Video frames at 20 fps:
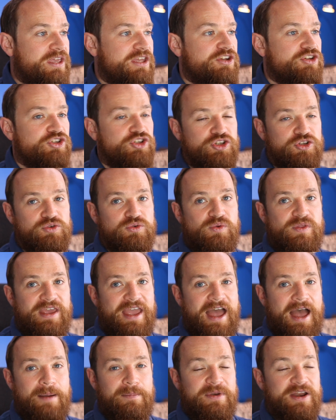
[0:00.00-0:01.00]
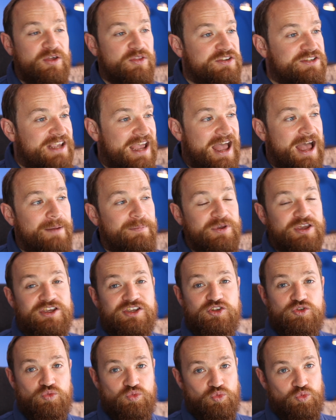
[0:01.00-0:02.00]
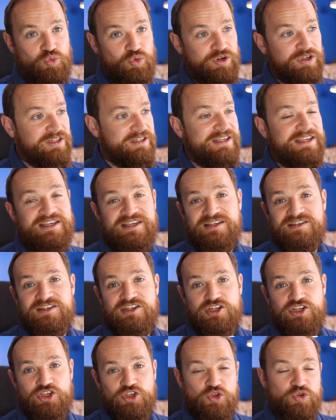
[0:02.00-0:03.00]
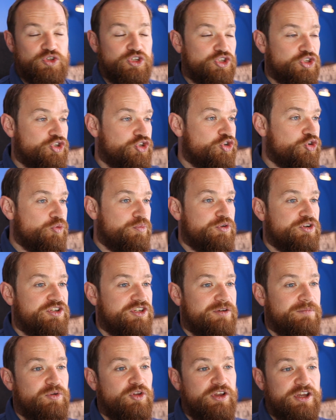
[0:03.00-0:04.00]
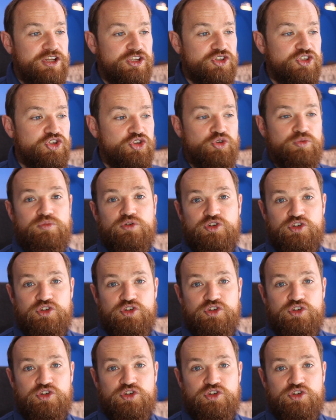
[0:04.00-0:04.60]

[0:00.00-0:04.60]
into the app. Now this app is really easy to use. It's super simple and it's super